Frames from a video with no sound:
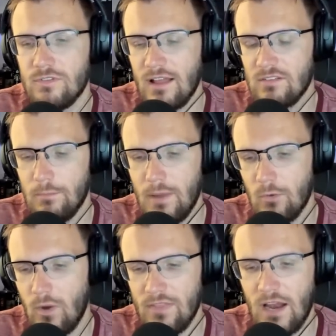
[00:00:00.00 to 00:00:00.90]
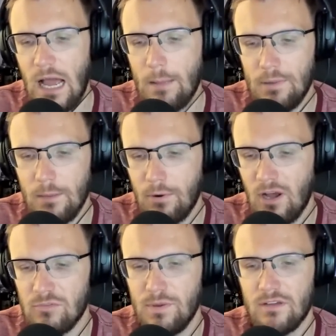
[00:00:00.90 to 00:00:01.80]
That's the main way that I play
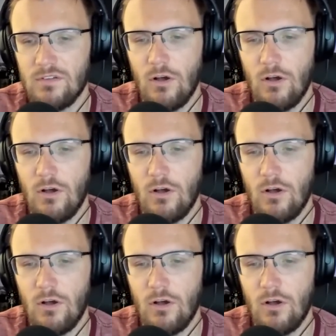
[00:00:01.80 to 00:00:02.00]
Prize Picks,